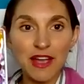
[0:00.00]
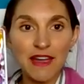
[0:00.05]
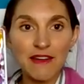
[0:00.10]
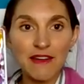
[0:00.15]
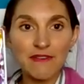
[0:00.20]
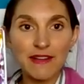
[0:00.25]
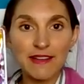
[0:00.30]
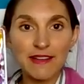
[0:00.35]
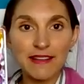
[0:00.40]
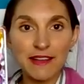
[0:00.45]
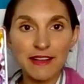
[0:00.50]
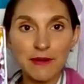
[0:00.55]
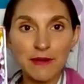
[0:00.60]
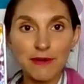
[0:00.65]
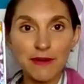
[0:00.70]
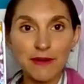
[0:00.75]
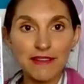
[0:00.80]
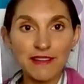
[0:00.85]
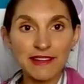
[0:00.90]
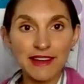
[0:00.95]
every single
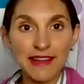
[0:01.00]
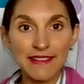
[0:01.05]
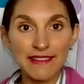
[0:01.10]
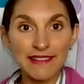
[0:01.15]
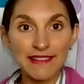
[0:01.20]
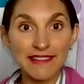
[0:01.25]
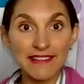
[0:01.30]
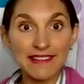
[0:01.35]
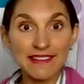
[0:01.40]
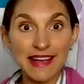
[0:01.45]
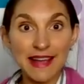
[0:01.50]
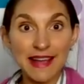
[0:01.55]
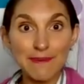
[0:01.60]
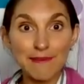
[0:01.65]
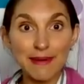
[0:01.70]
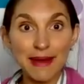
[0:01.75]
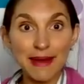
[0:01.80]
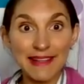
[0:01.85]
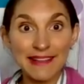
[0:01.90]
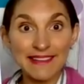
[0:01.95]
person has the same
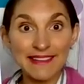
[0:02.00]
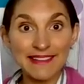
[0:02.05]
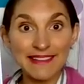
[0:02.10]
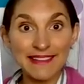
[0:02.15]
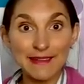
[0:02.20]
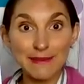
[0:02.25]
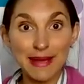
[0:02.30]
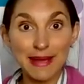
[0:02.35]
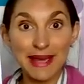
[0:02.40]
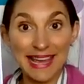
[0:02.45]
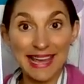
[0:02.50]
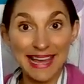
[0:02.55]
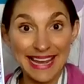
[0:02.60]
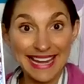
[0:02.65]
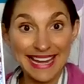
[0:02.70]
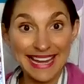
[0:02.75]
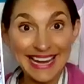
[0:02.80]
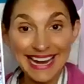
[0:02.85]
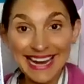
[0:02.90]
paints as me.